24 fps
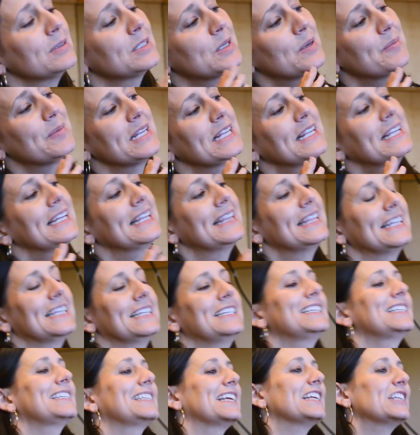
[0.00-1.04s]
with something like
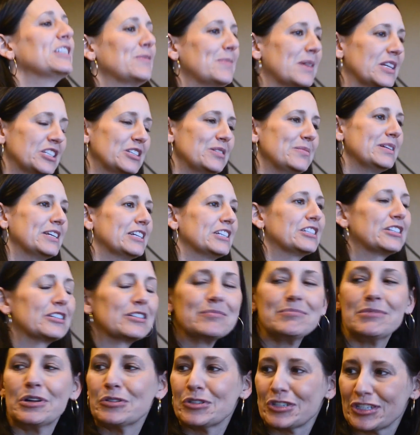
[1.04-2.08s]
this, and especially because
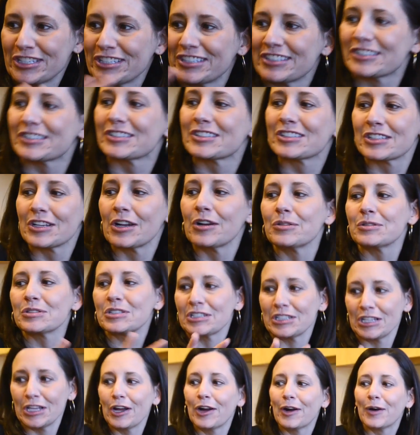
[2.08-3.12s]
her motions are so
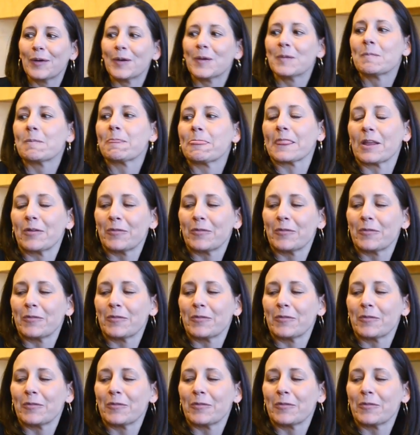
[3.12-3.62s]
slow,